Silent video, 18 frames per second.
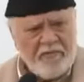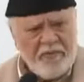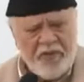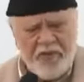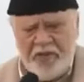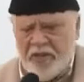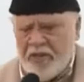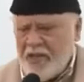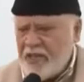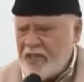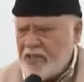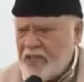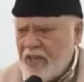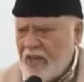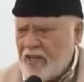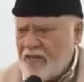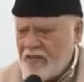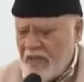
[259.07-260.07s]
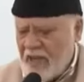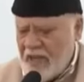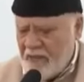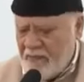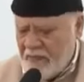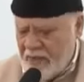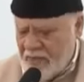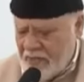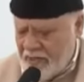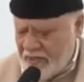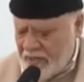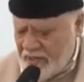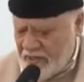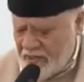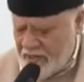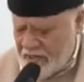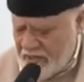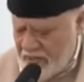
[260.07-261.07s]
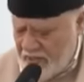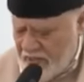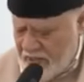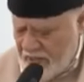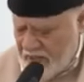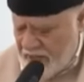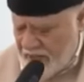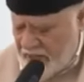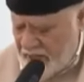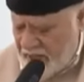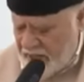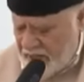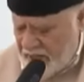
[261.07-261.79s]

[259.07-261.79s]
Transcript: missionary in charge, Sahib, and